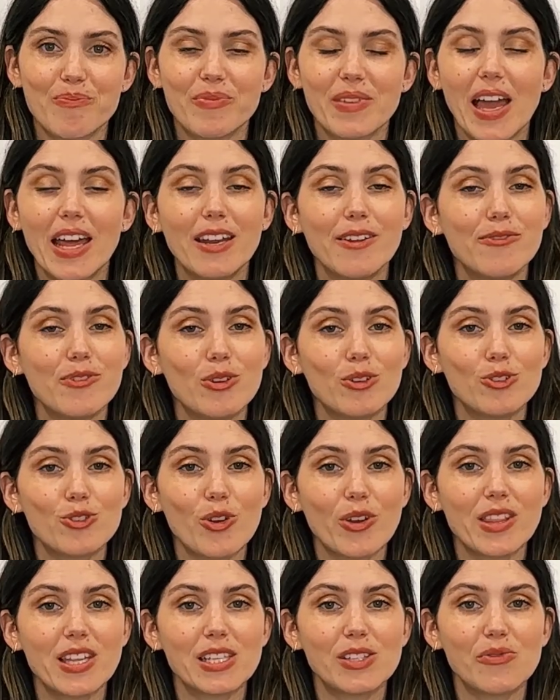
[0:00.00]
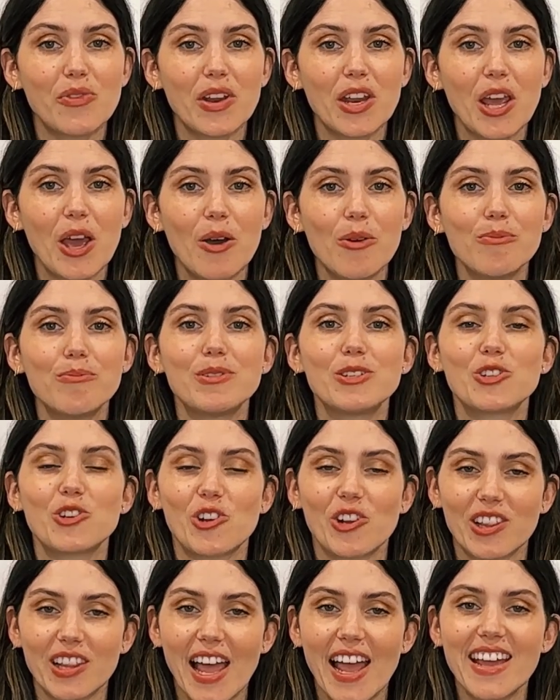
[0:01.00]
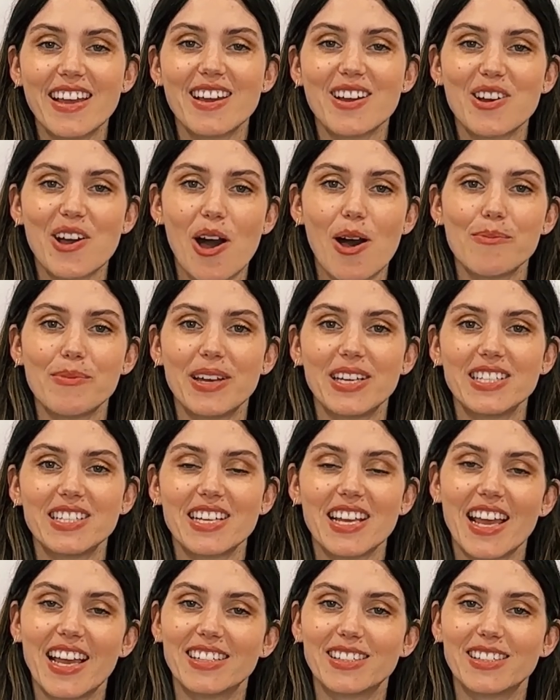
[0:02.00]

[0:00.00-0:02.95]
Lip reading: And if you enjoyed this video, be sure to like, comment, and